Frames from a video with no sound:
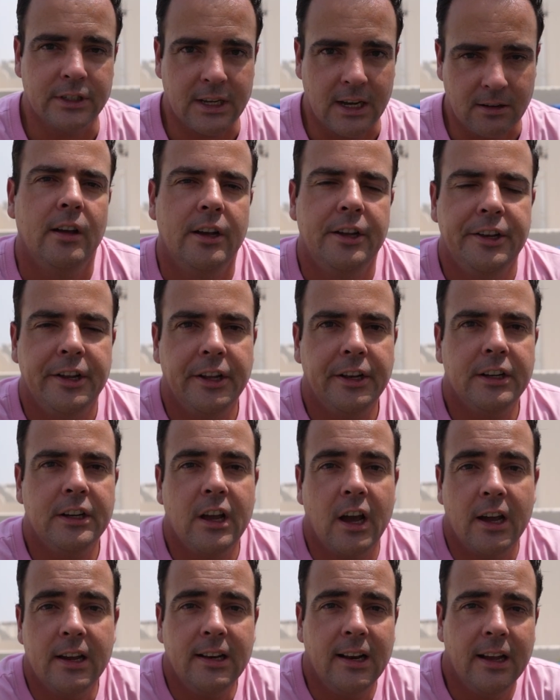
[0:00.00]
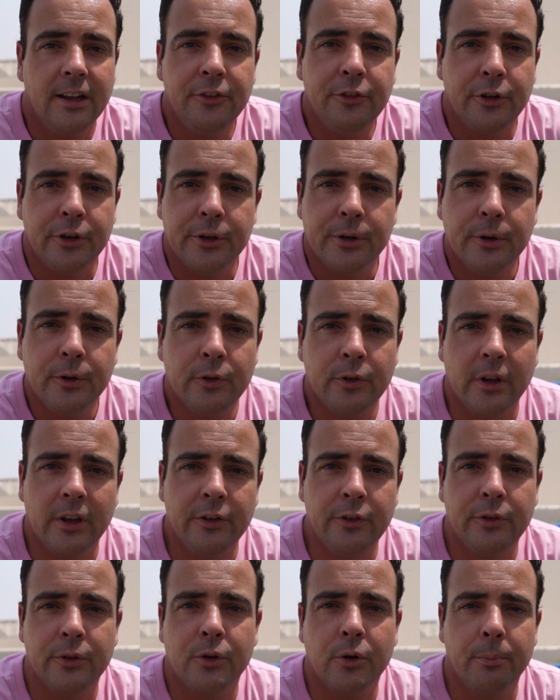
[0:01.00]
out. Another guideline to use
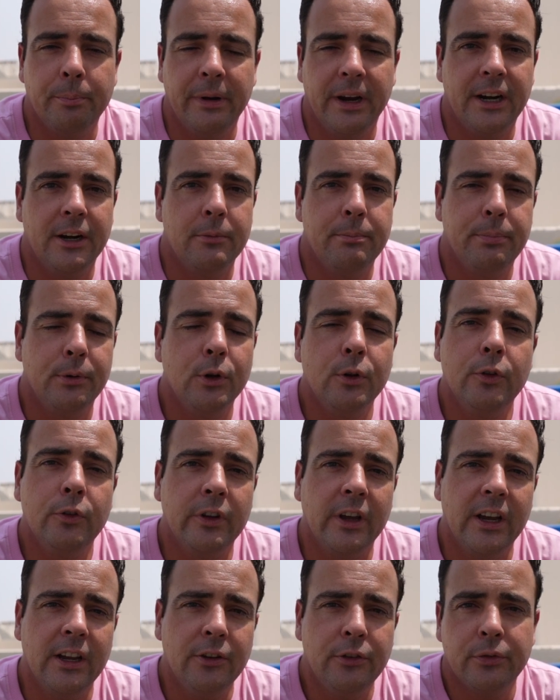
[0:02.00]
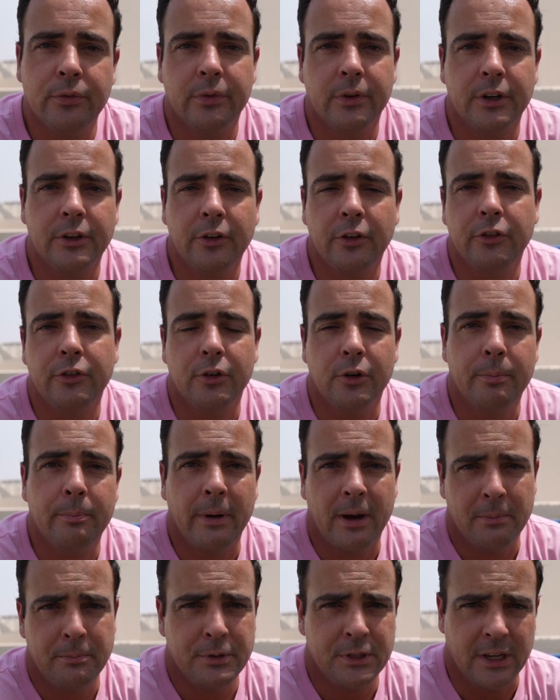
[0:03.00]
is to compare the pool size versus your
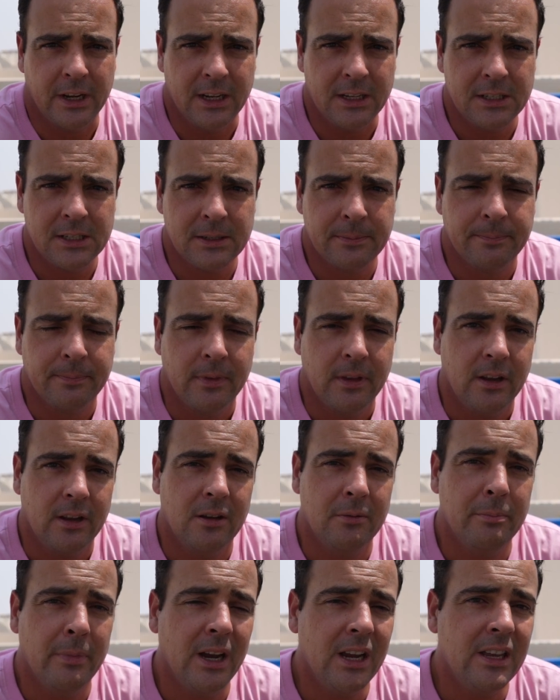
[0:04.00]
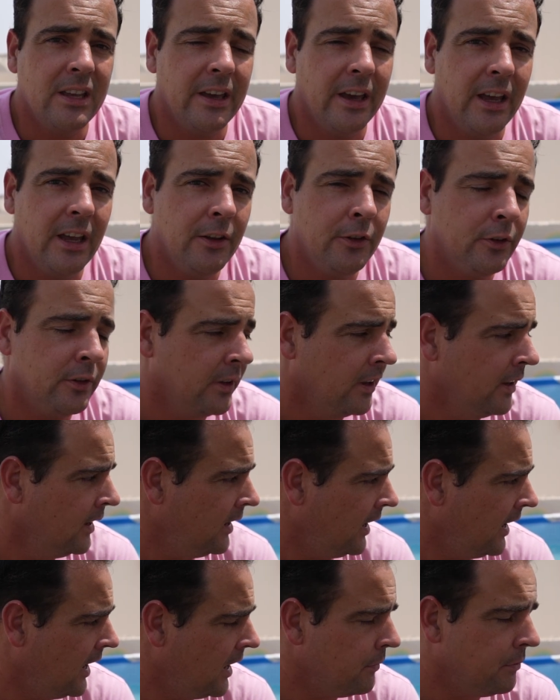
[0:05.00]
pump size. In my case,
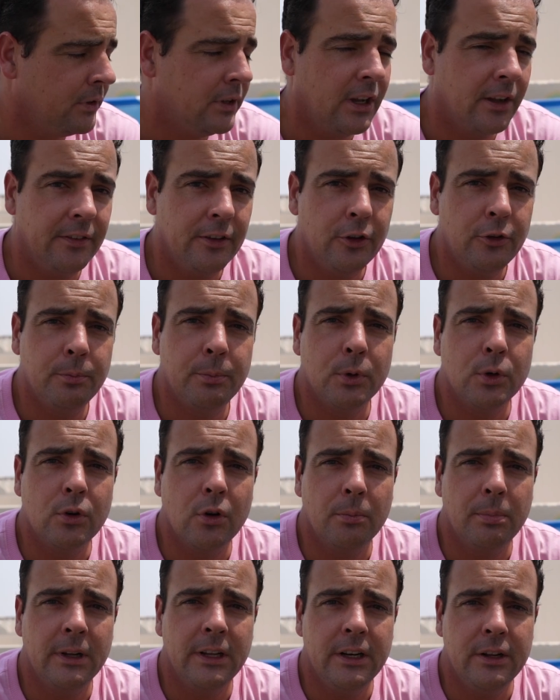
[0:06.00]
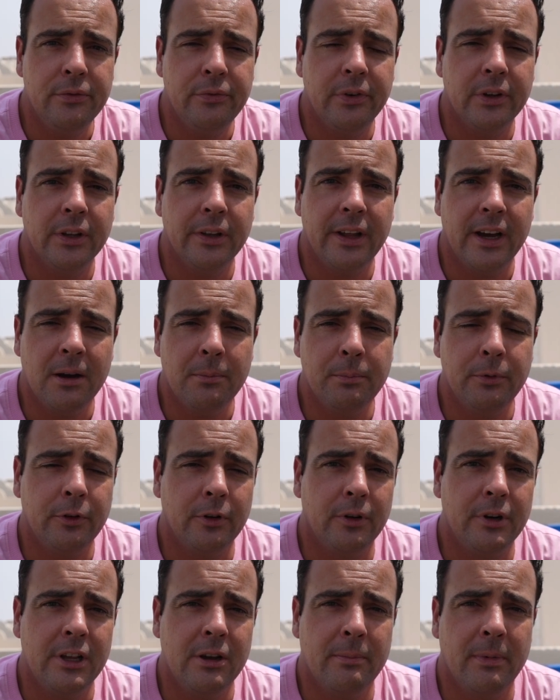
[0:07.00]
I haven't got this pool completely filled up,
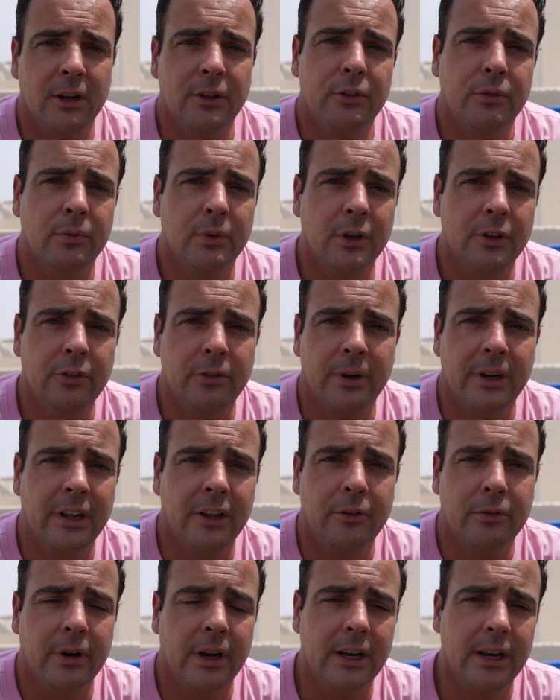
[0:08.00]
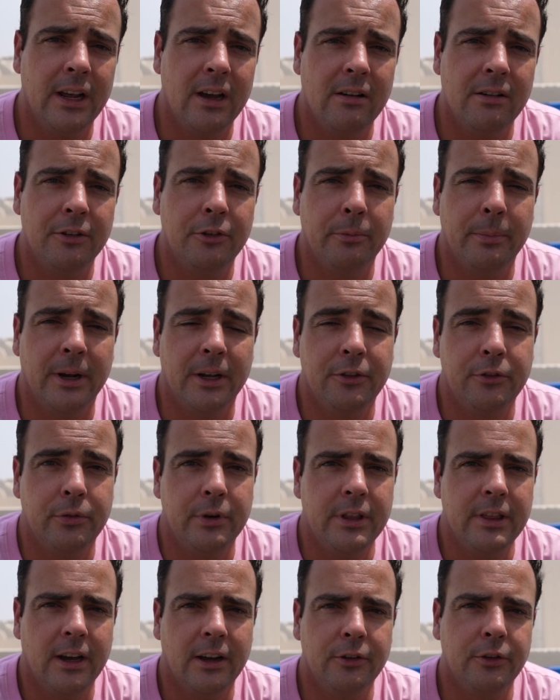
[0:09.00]
so the amount of water in it right now is about
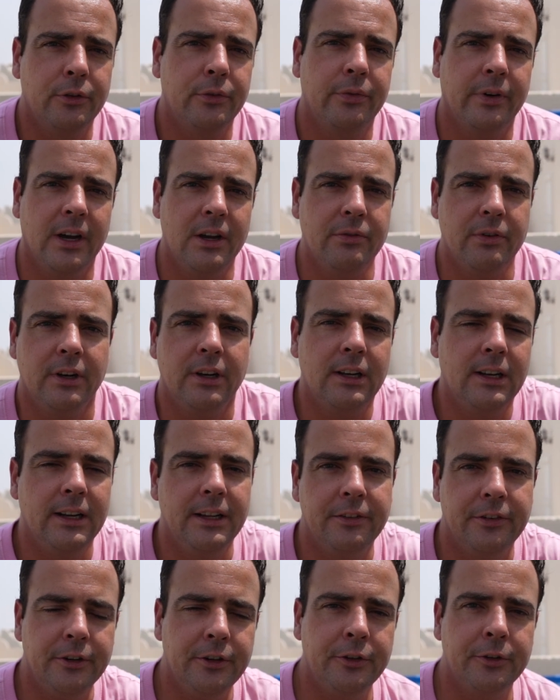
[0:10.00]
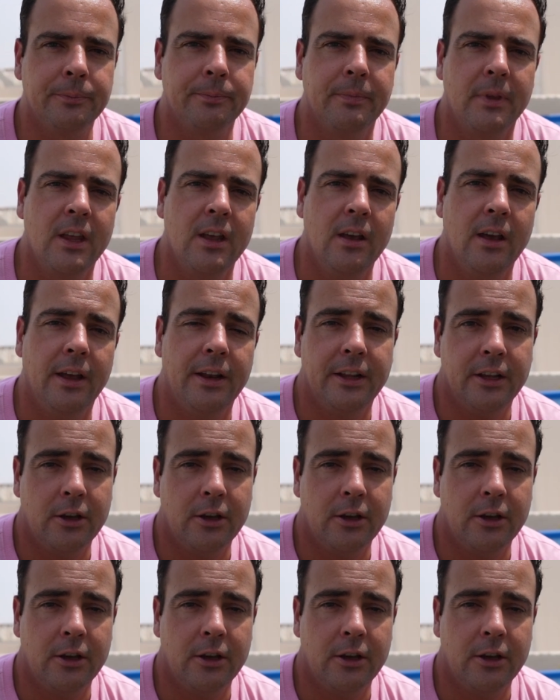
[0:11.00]
3,500 liters. And the